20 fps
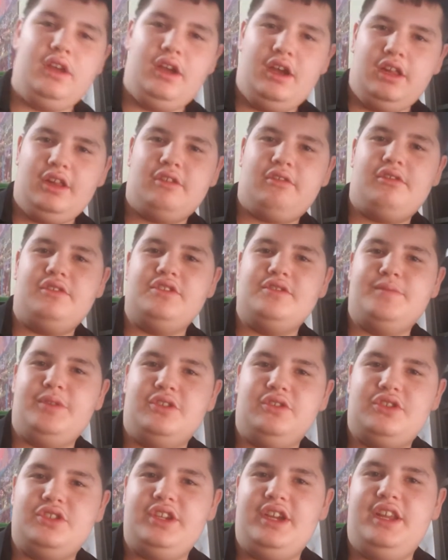Hello everyone, this is
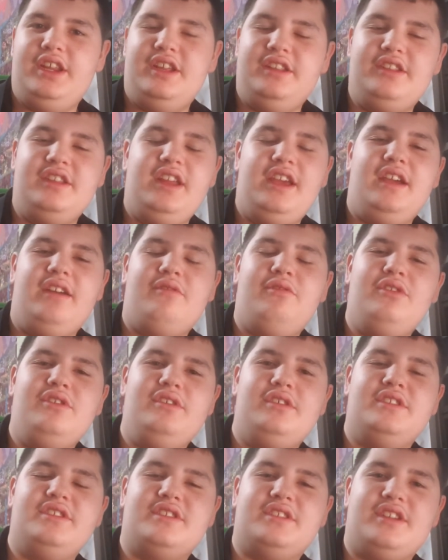Builder Shed, and today I
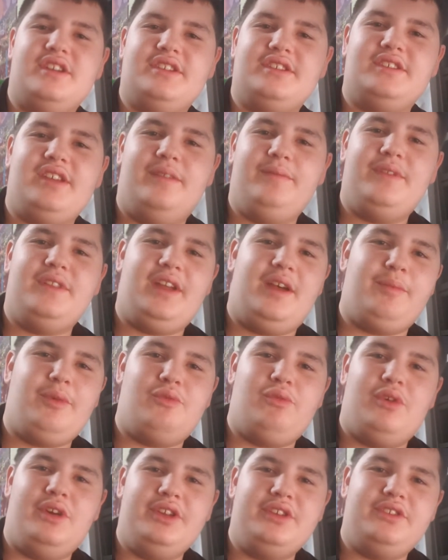want to discuss something I've
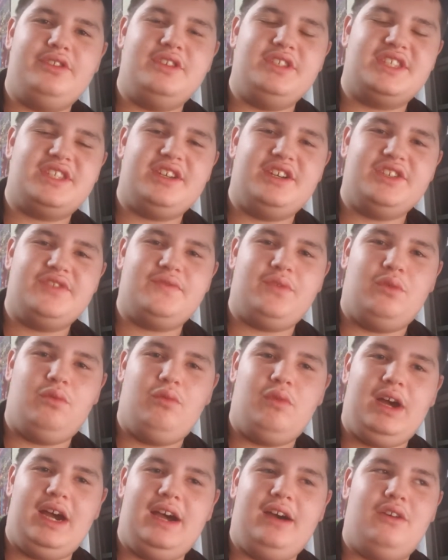been wanting to discuss for a
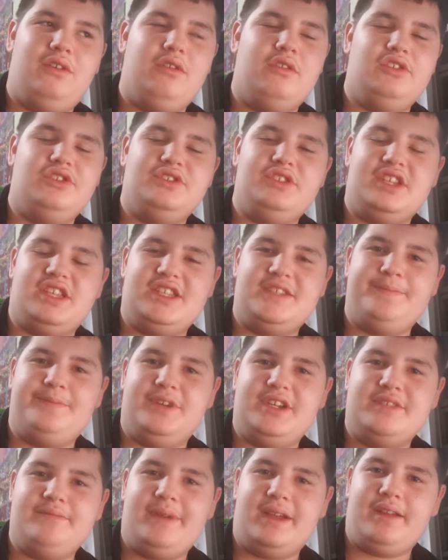while, or just
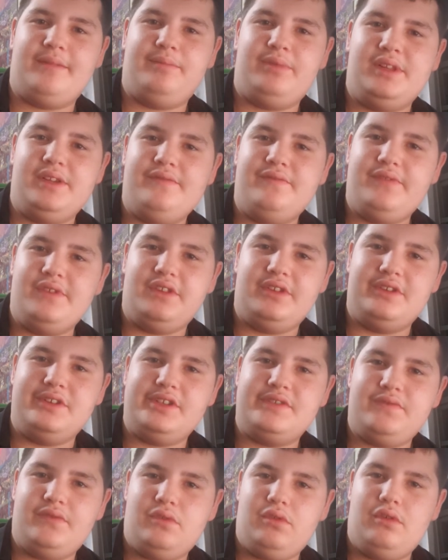express my complete
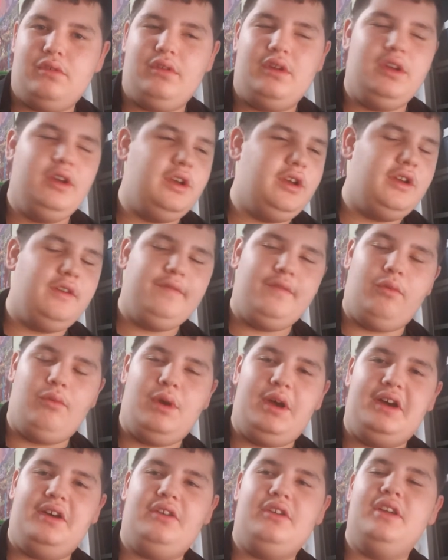feelings for for a
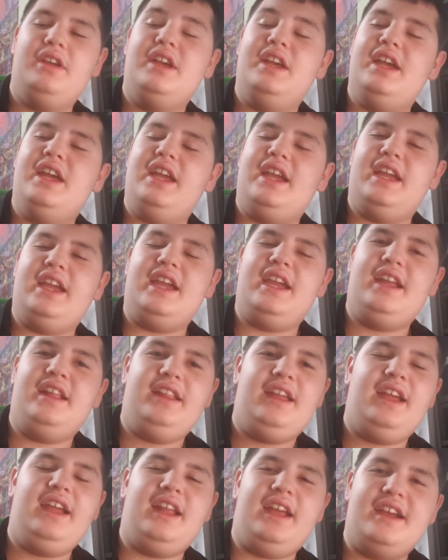while,
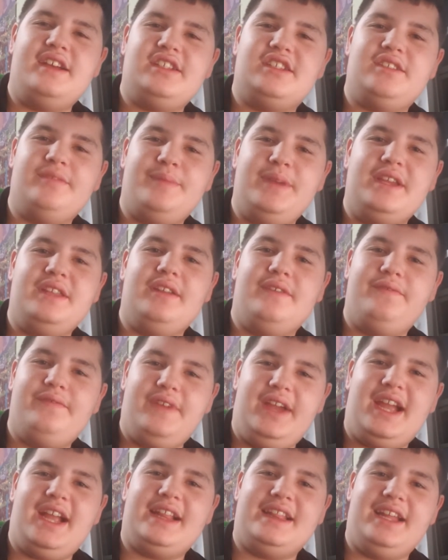and that has to be the
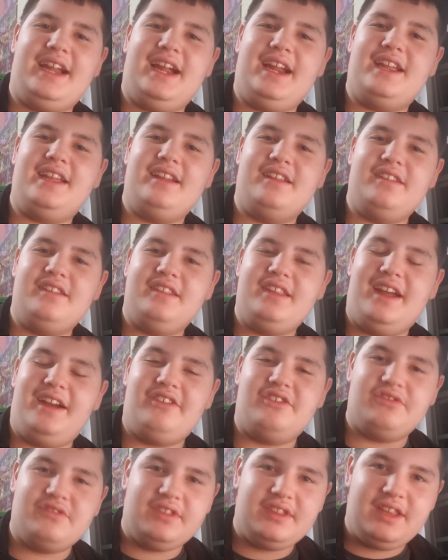fact that I could
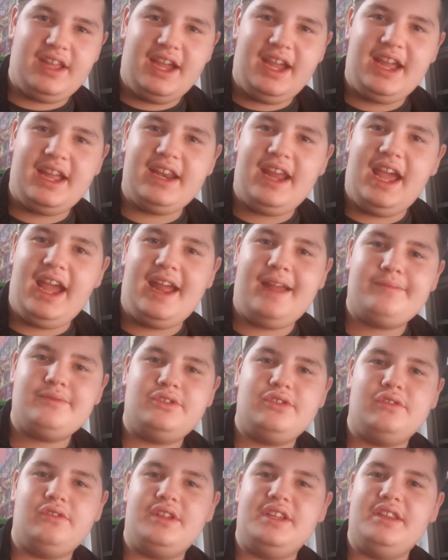that I had
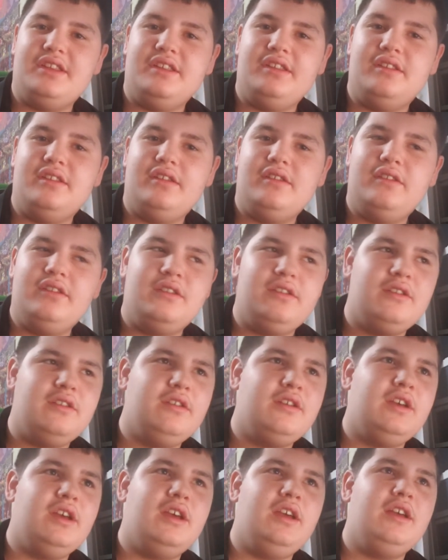absolutely
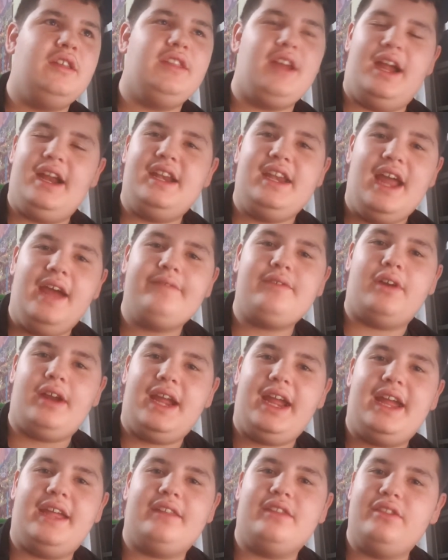that I never
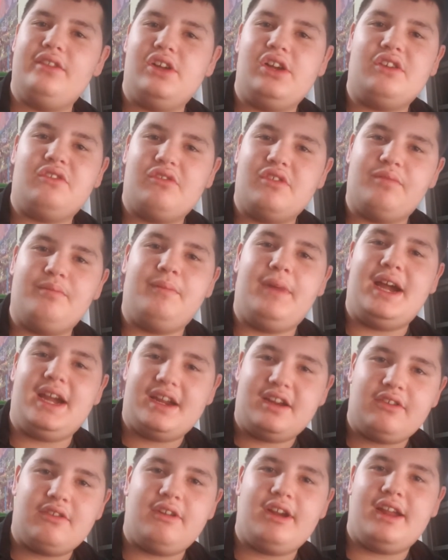had luck with
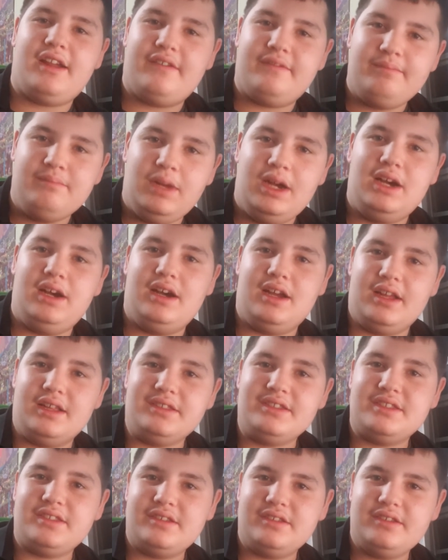Minecraft
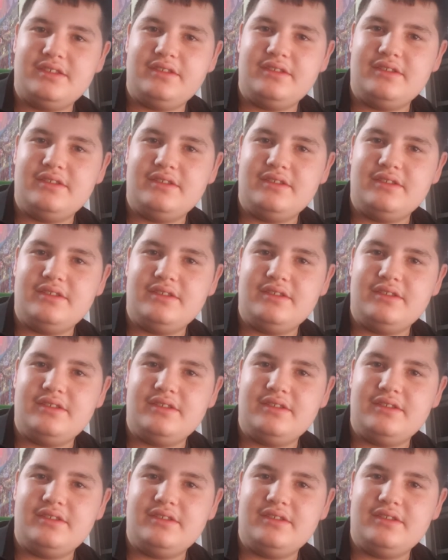mods.